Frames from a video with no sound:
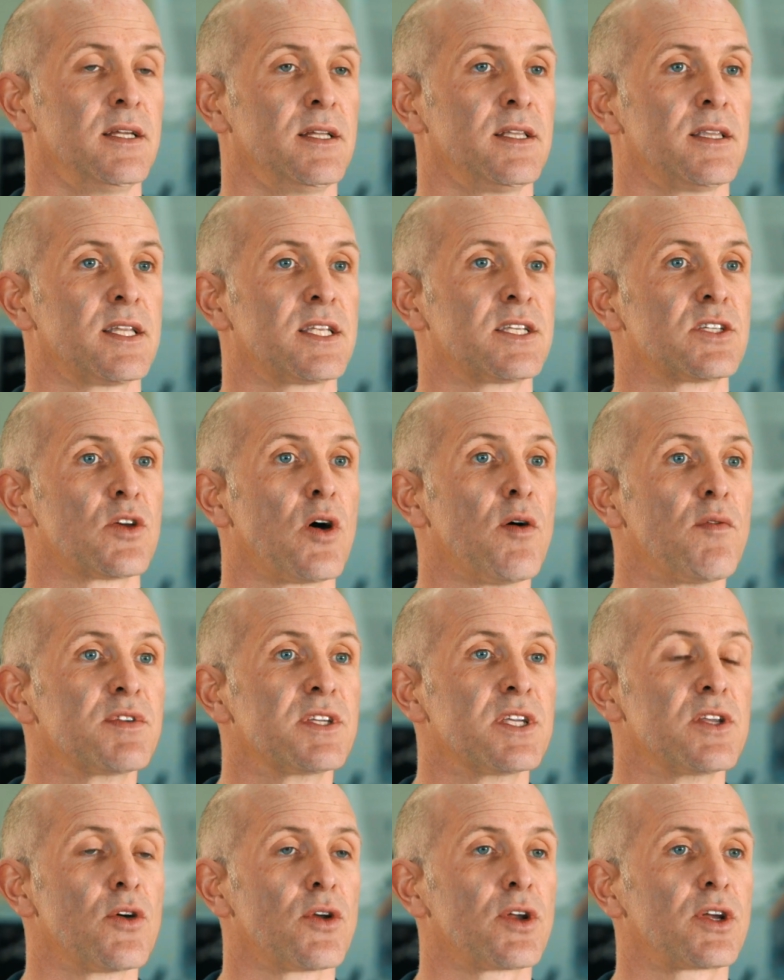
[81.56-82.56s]
This is obviously
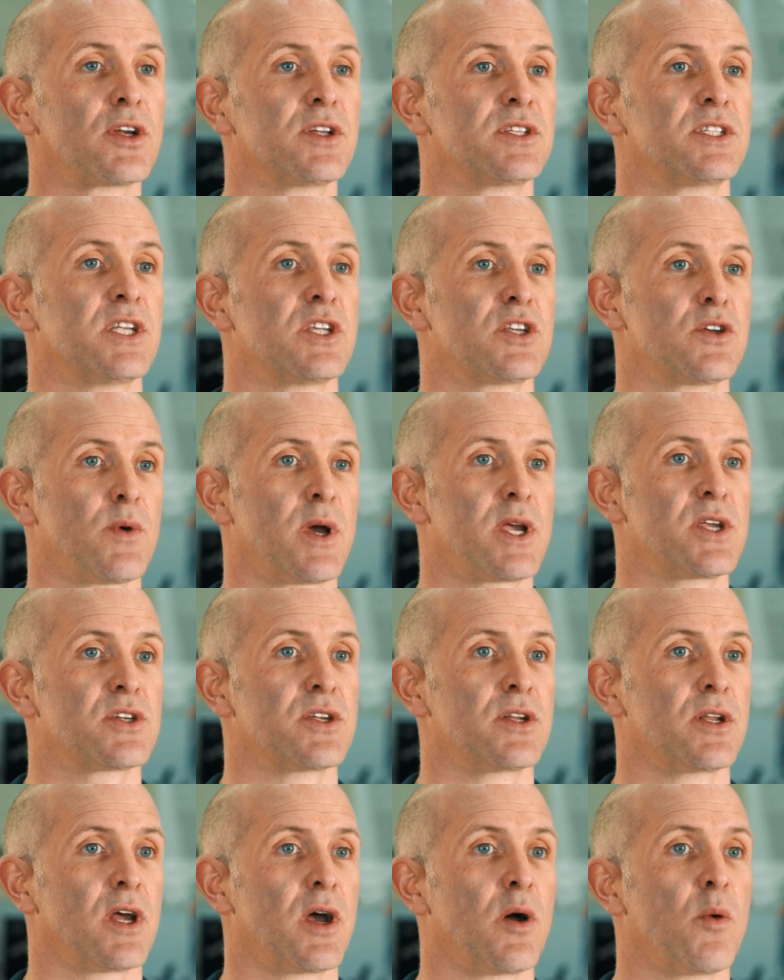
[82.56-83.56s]
not a good situation
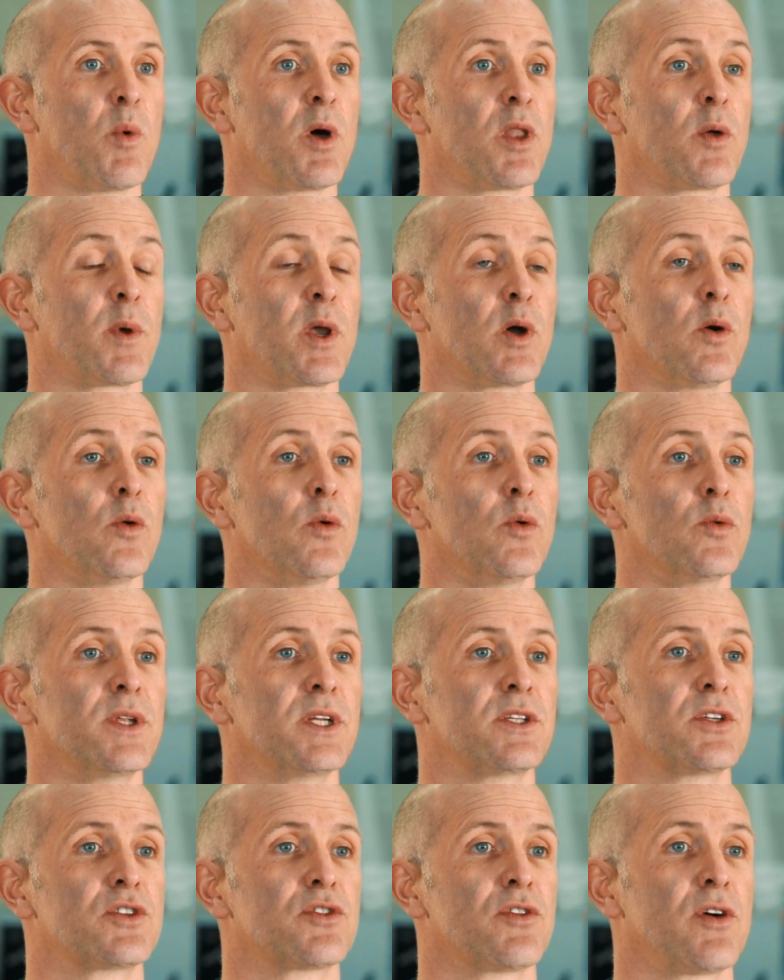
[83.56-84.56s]
and one that we all need
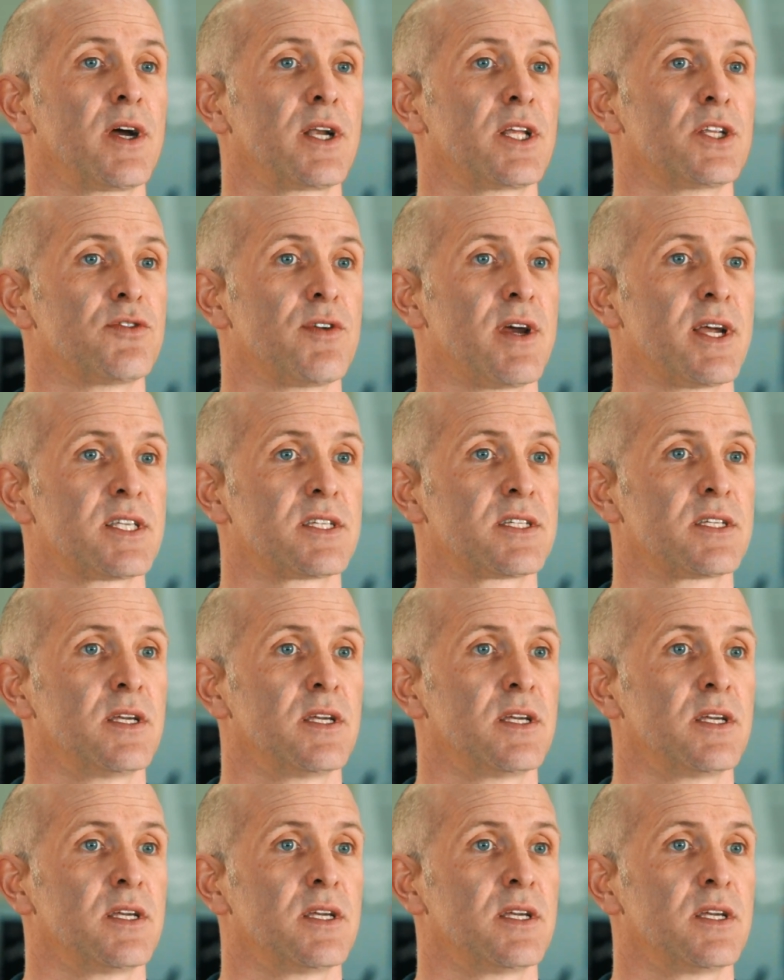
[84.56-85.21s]
to try and address.